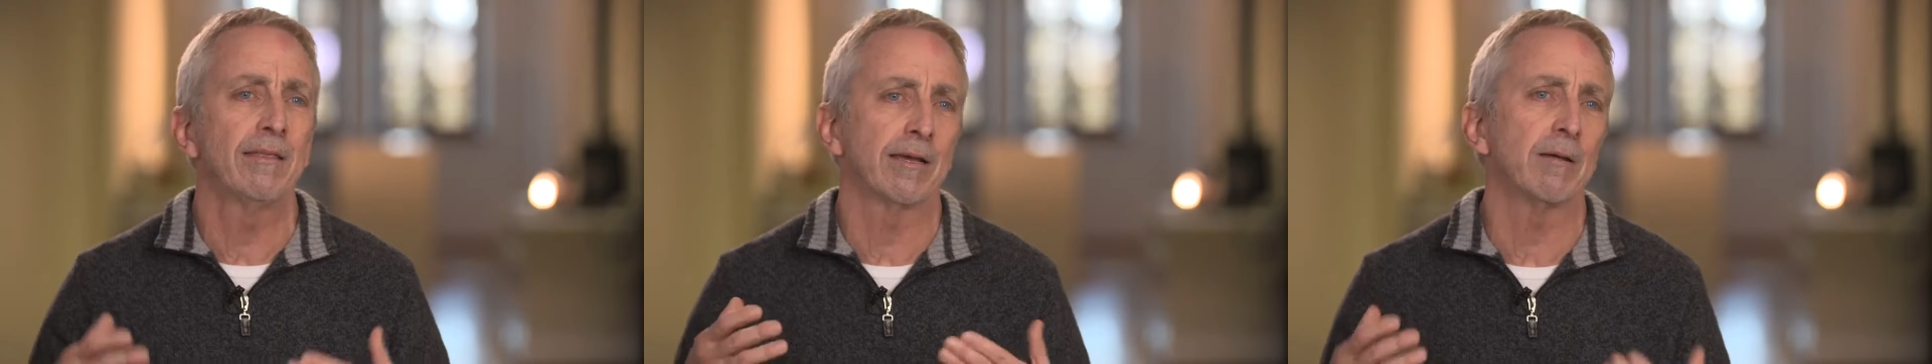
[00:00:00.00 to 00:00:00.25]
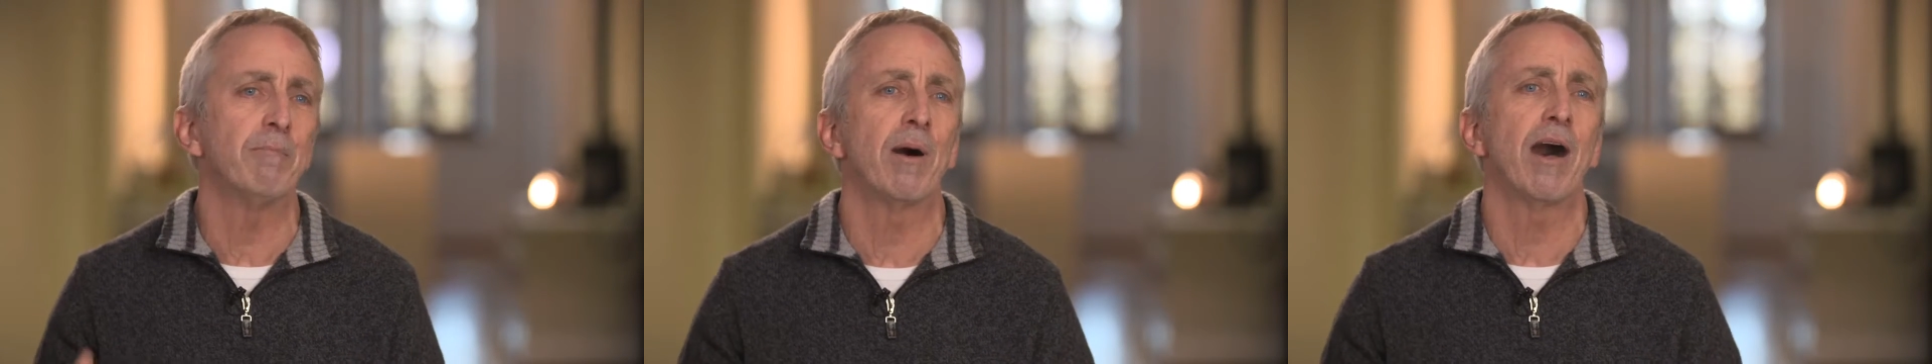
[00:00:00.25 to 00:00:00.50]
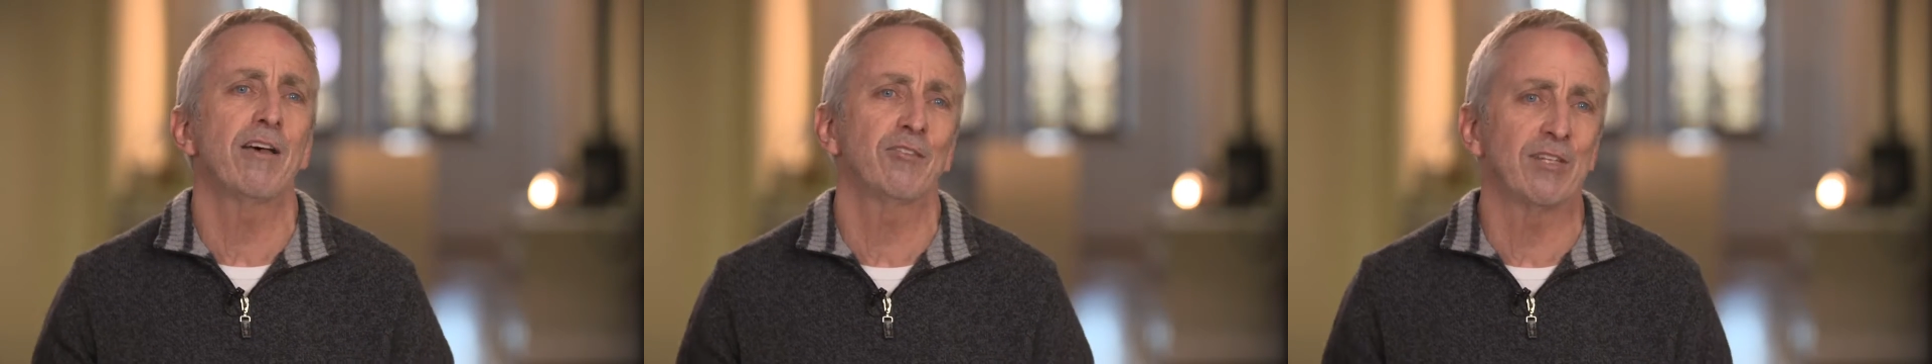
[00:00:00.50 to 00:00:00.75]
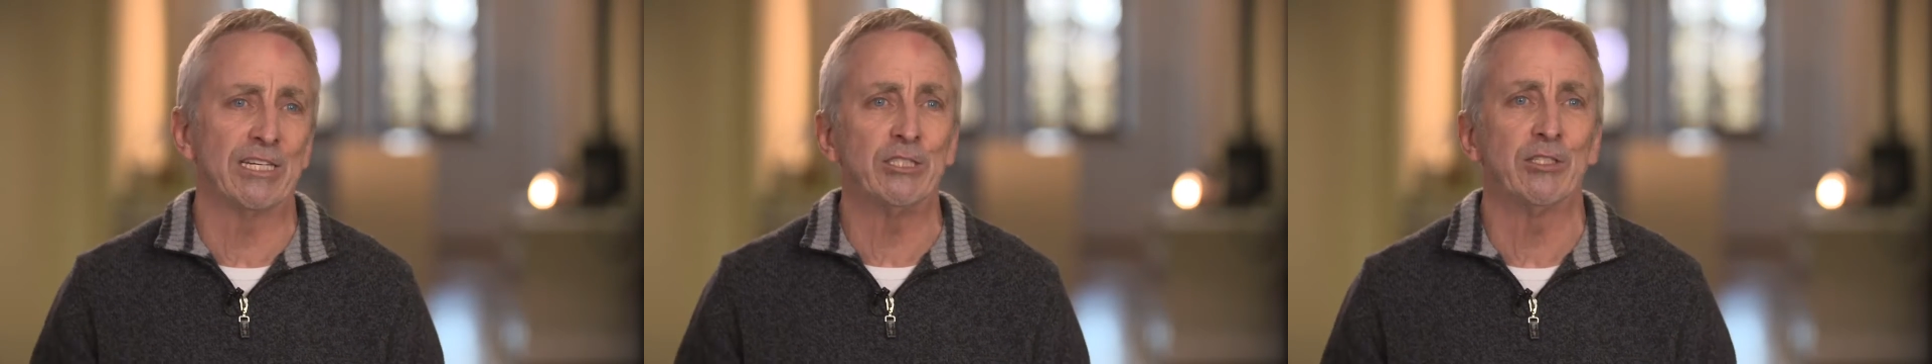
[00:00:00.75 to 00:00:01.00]
the
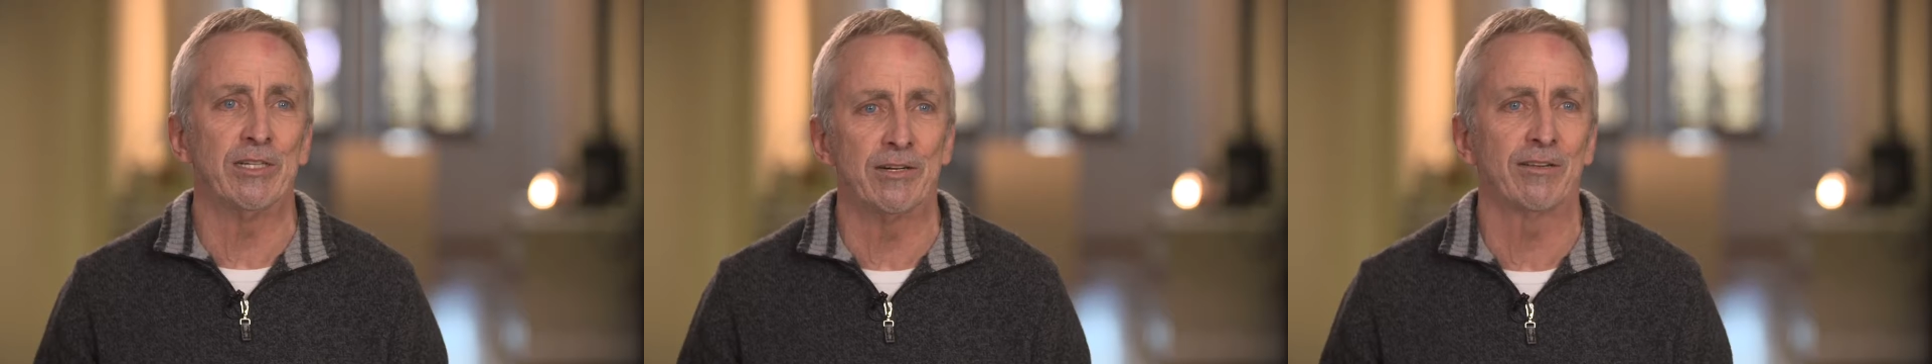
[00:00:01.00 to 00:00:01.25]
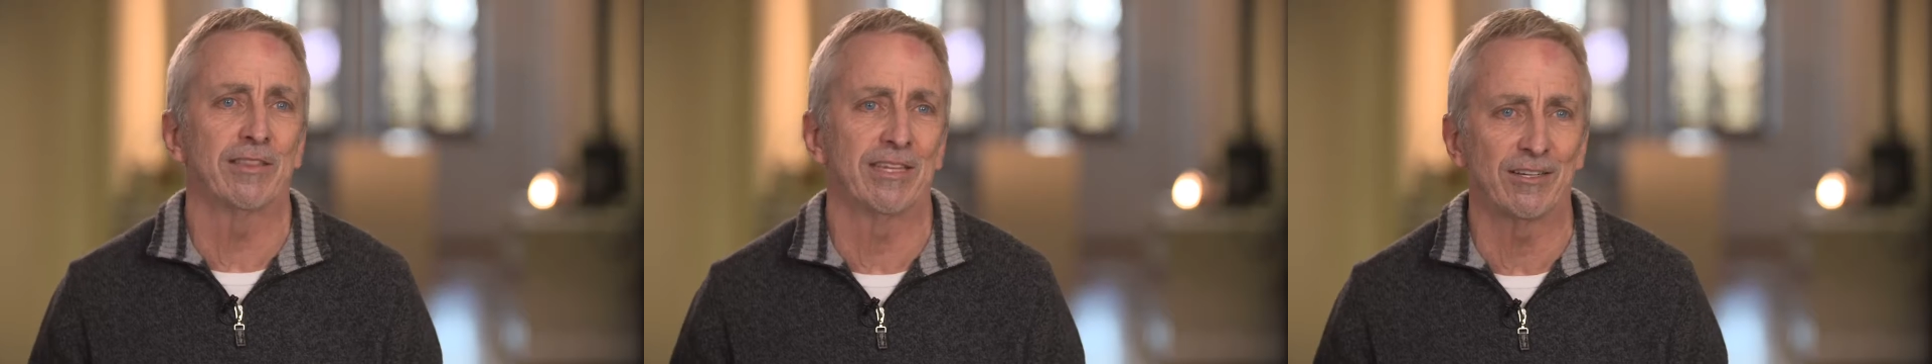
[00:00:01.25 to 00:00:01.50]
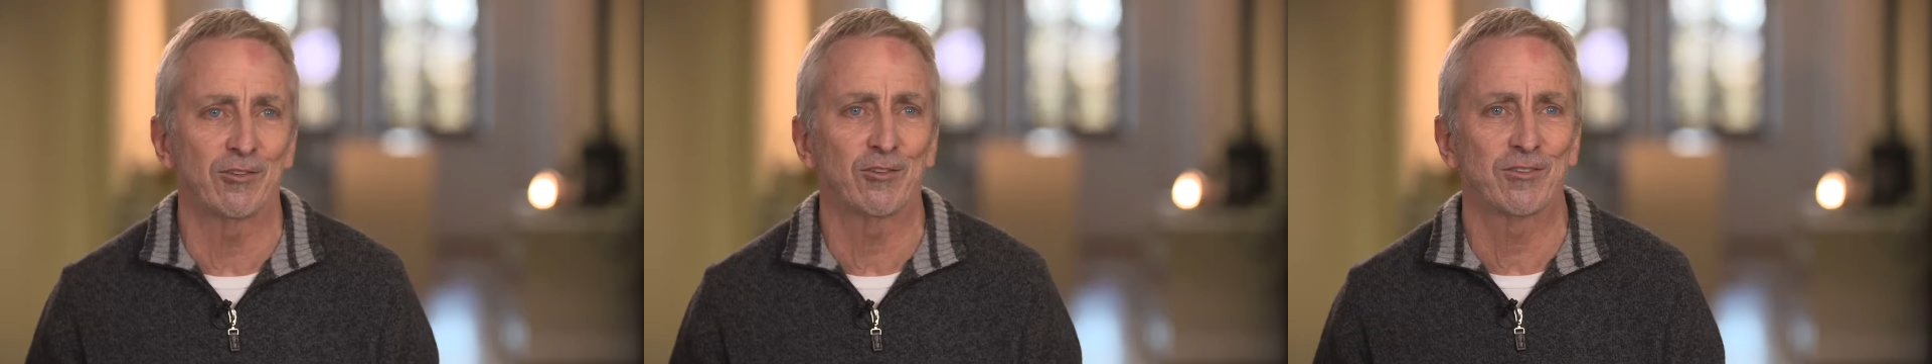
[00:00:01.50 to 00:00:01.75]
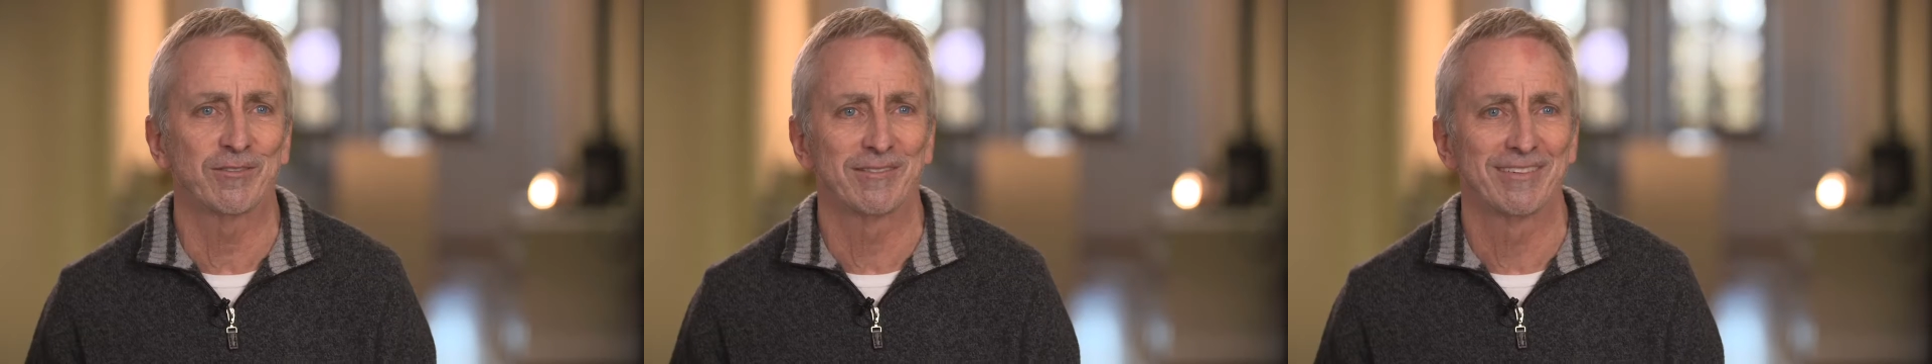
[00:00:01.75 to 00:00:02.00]
composite engineer thinks.